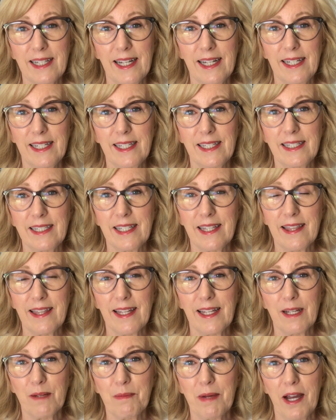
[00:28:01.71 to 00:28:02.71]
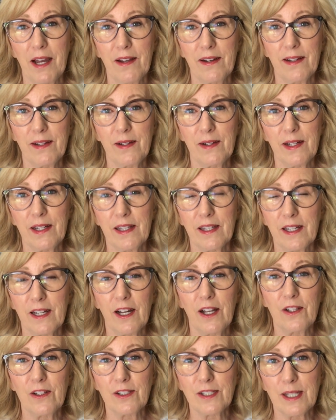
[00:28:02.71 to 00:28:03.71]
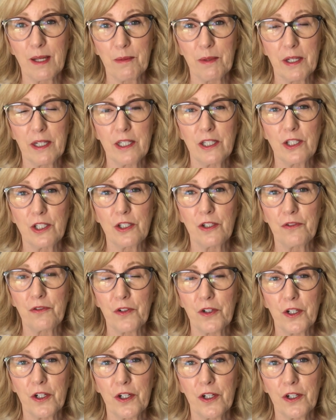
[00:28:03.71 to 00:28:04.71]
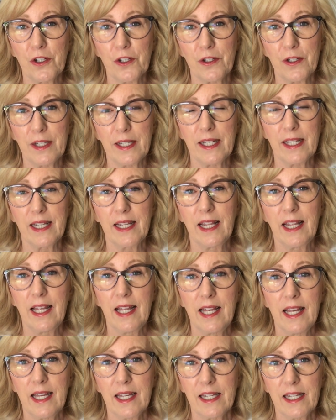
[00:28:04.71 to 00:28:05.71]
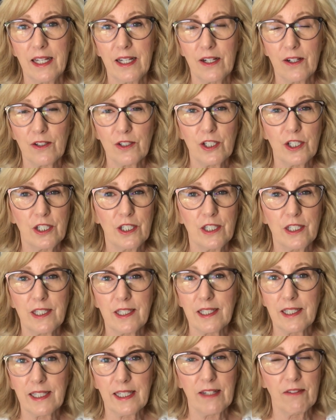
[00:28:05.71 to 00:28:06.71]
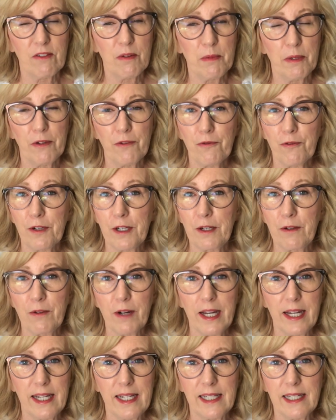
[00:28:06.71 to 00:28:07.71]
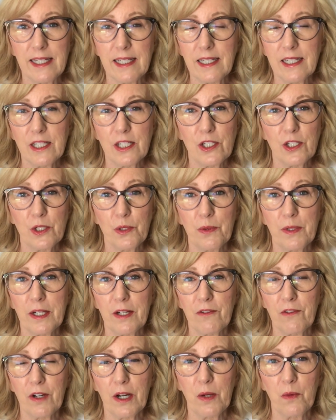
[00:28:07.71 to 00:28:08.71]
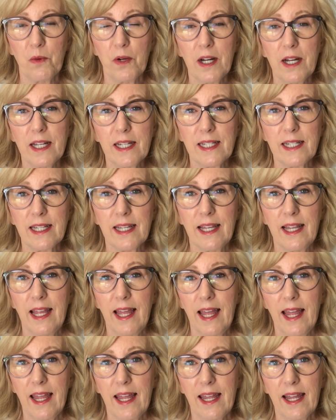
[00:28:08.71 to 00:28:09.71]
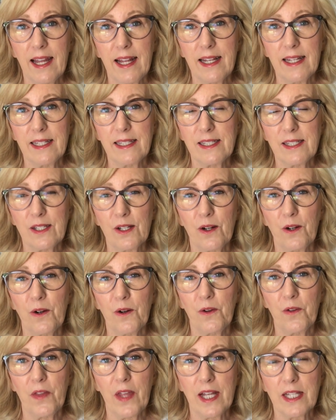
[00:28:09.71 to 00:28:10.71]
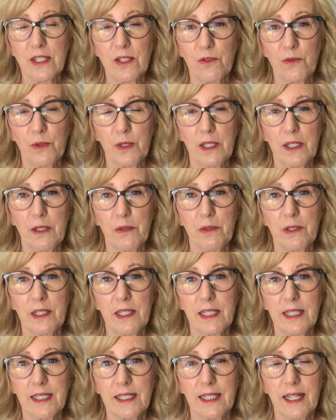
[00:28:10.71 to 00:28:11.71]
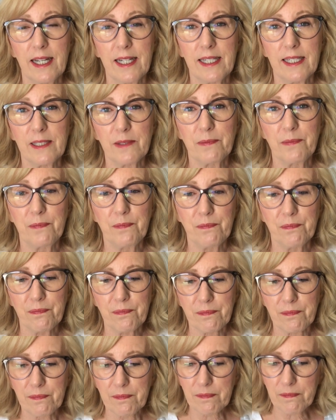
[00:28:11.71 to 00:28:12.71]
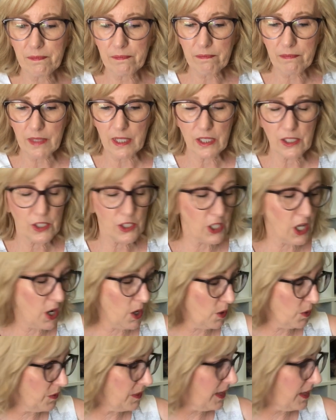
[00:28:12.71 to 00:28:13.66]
night to think about the colors I'm going to do for her, and she's given me free reign to do whatever I want, and so that's really, really exciting. So